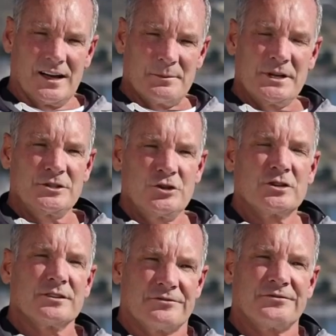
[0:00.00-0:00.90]
I mean, you
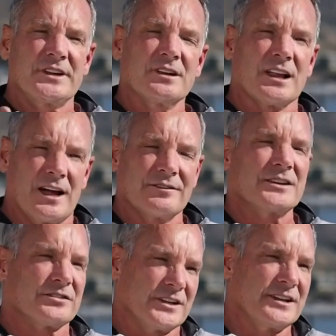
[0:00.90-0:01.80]
could feel,
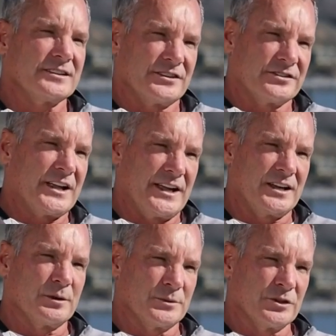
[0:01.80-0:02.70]
obviously, in the
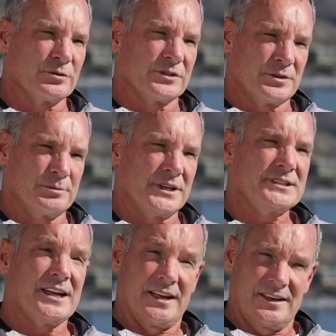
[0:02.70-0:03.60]
stadium, this was a big
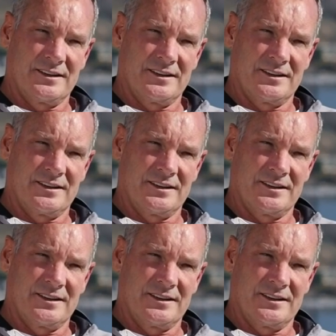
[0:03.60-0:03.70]
day.